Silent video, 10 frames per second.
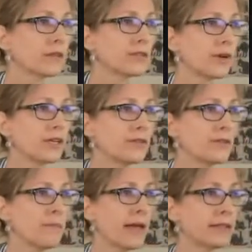Do I use a
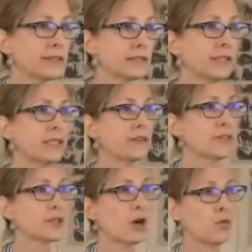mandolin? If
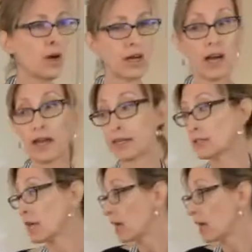so, what kind?